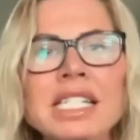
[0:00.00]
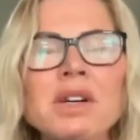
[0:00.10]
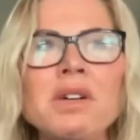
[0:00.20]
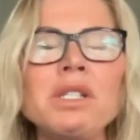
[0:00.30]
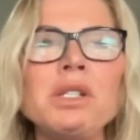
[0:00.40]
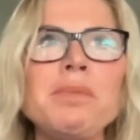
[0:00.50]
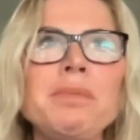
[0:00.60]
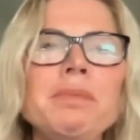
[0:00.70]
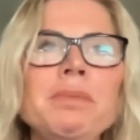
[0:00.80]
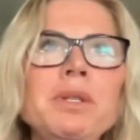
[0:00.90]
so
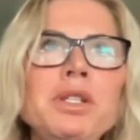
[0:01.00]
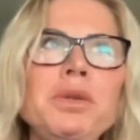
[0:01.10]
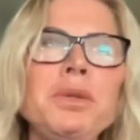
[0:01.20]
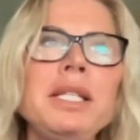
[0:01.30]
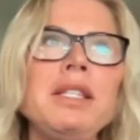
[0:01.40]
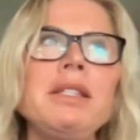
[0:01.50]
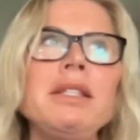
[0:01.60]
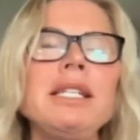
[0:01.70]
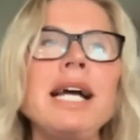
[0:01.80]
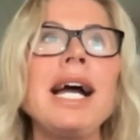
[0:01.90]

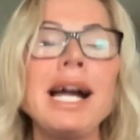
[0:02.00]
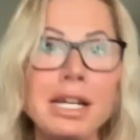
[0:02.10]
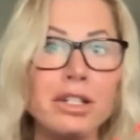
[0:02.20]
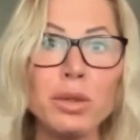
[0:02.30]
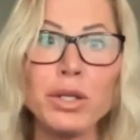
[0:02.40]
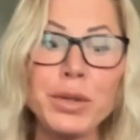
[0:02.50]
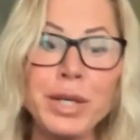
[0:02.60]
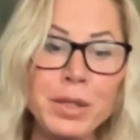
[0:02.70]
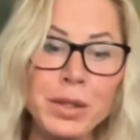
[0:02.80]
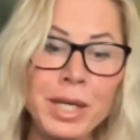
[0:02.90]
I totally
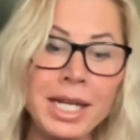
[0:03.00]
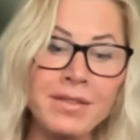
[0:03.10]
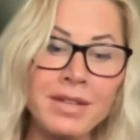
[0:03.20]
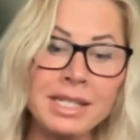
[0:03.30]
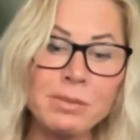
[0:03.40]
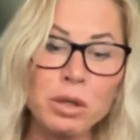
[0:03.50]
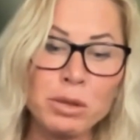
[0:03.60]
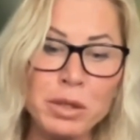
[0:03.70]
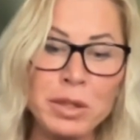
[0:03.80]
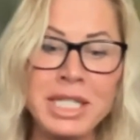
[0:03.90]
agree with you. I live in a small
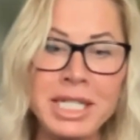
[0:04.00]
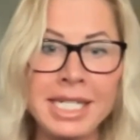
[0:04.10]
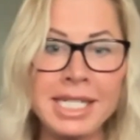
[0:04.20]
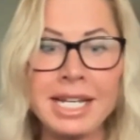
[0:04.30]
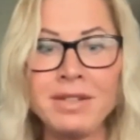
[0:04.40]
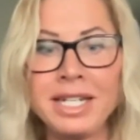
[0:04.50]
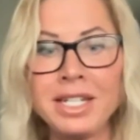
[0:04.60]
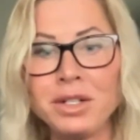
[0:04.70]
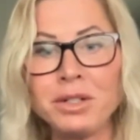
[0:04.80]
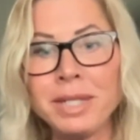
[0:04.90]
community and it's lovely,
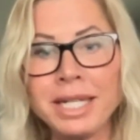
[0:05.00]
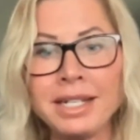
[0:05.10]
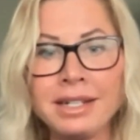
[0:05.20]
you know.